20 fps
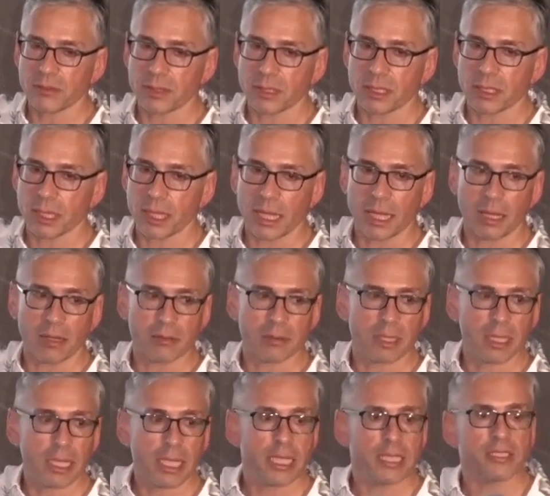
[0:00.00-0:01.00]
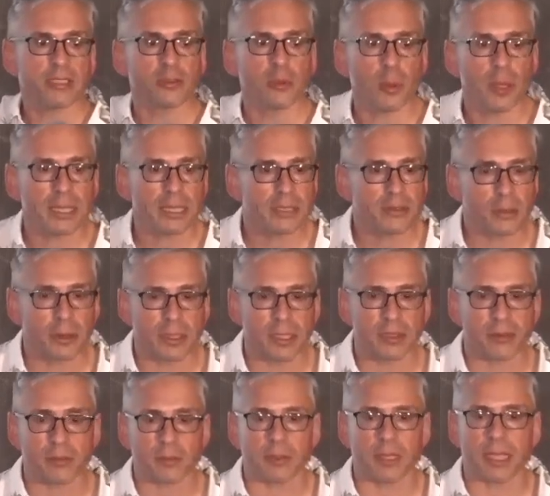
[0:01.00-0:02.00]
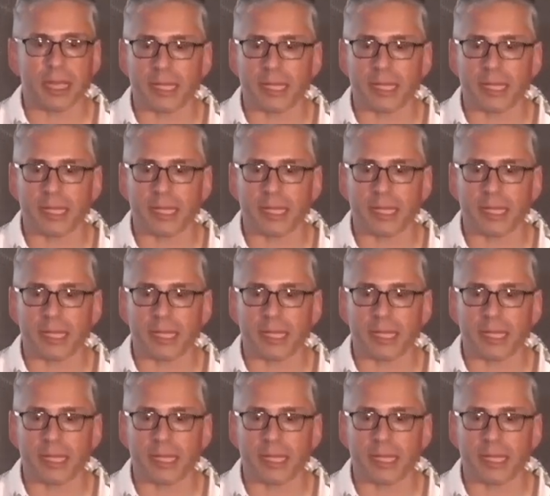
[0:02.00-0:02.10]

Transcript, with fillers: to the cloud it's 2023,